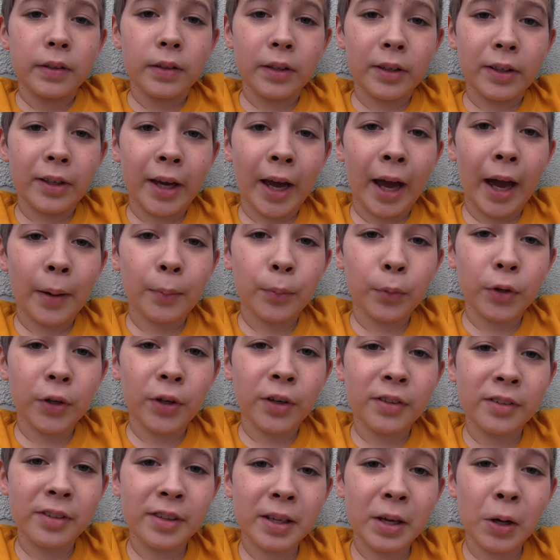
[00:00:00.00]
The camera
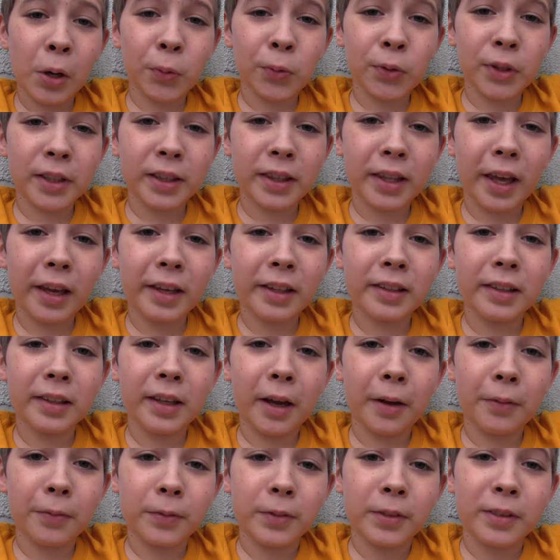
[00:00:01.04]
is the only thing
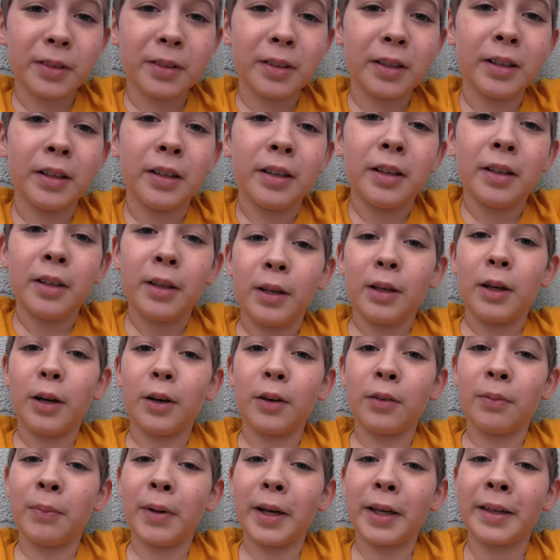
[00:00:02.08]
left
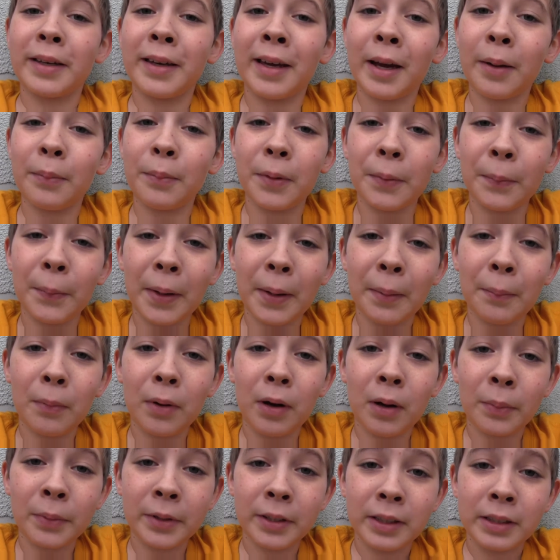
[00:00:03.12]
of my cameraman
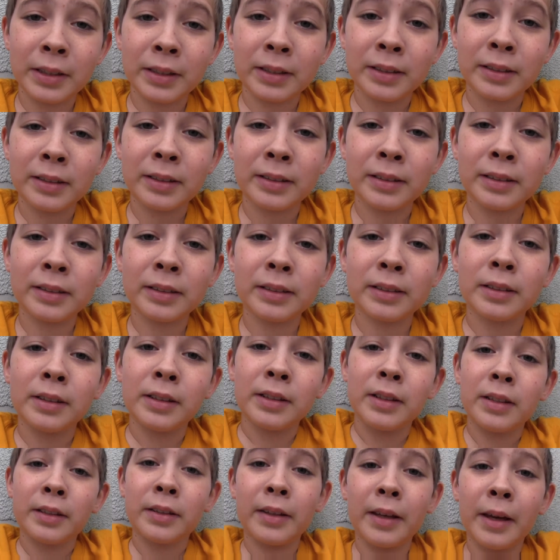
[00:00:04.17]
Bobby.
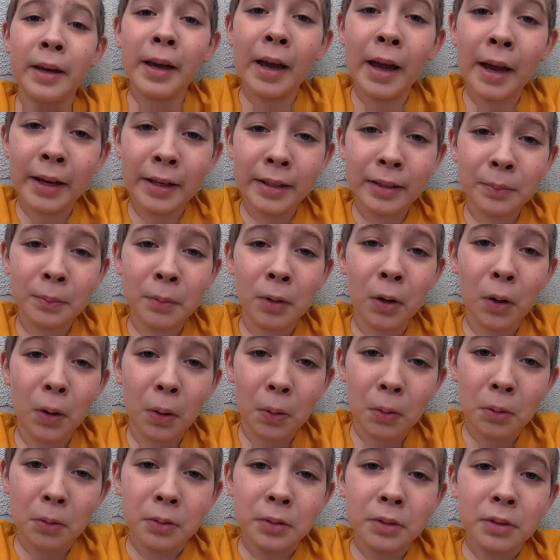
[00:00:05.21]
They ate him
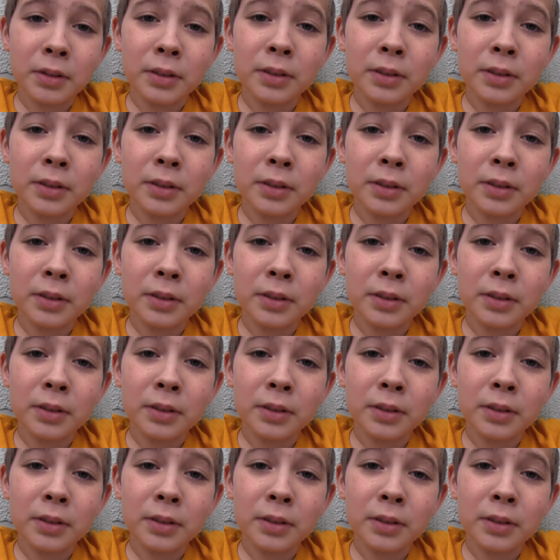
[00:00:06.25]
whole.